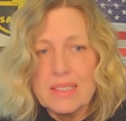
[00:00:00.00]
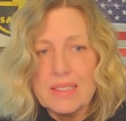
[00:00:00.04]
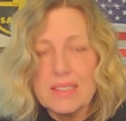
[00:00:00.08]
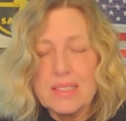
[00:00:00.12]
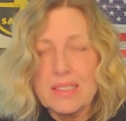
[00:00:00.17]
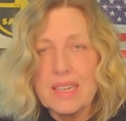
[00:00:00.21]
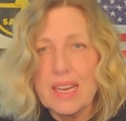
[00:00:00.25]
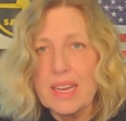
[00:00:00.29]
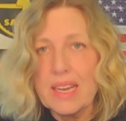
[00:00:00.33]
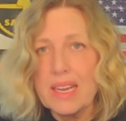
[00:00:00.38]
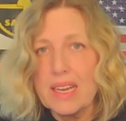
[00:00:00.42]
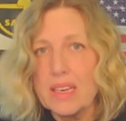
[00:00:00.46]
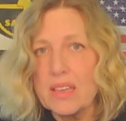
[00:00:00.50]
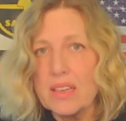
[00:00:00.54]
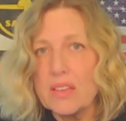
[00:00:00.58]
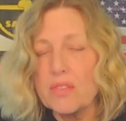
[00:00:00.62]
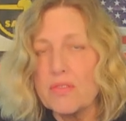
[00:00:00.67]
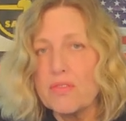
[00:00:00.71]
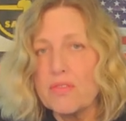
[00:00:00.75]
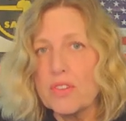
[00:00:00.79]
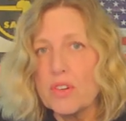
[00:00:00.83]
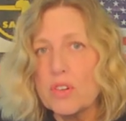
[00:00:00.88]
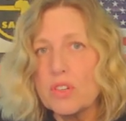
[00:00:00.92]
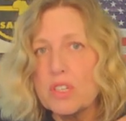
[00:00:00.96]
Second,
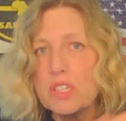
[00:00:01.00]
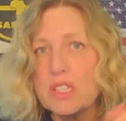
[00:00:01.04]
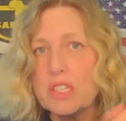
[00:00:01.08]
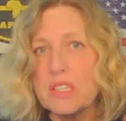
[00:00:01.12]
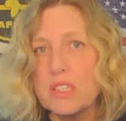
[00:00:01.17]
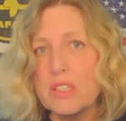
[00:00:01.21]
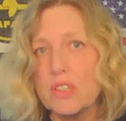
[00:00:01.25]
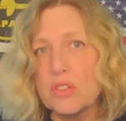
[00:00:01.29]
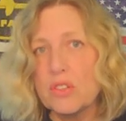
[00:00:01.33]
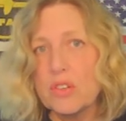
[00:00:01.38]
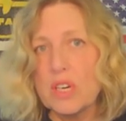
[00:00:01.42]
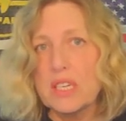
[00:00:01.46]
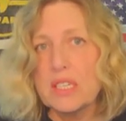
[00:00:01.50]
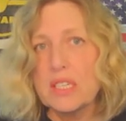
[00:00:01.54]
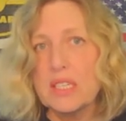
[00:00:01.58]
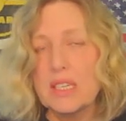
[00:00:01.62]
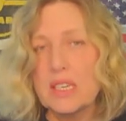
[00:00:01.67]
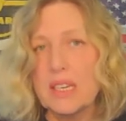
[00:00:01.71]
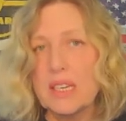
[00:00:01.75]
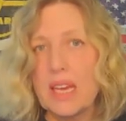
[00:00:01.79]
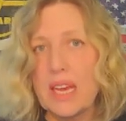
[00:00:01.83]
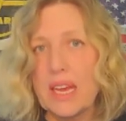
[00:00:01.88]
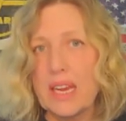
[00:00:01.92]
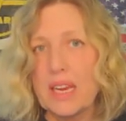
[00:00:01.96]
the first is
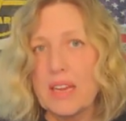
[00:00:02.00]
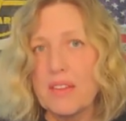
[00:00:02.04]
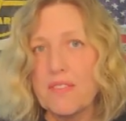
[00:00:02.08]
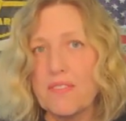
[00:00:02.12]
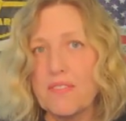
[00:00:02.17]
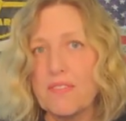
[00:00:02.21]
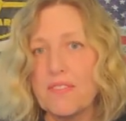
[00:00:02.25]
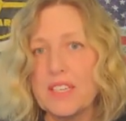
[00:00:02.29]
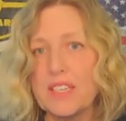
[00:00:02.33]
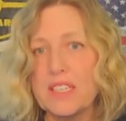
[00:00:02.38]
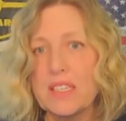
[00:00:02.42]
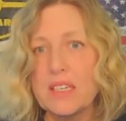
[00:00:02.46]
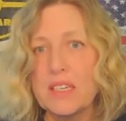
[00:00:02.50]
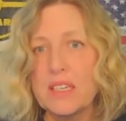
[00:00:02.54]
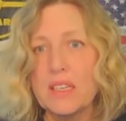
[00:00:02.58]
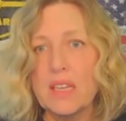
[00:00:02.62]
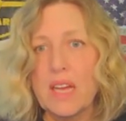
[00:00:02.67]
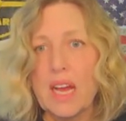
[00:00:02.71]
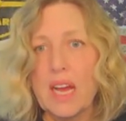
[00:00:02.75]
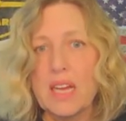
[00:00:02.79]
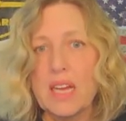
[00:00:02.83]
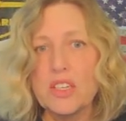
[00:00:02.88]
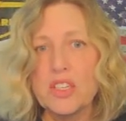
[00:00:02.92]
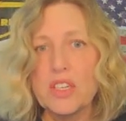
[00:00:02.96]
addressing any
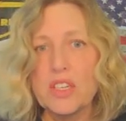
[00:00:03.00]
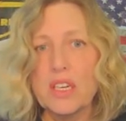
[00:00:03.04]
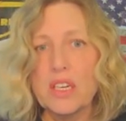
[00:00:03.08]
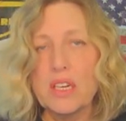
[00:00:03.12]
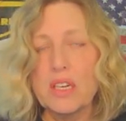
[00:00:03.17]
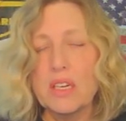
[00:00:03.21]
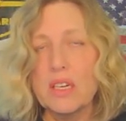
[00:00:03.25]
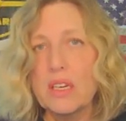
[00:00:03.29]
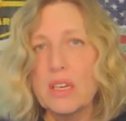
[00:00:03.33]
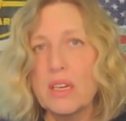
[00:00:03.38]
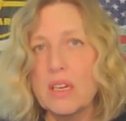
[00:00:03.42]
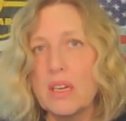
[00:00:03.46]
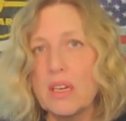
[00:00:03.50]
physiologic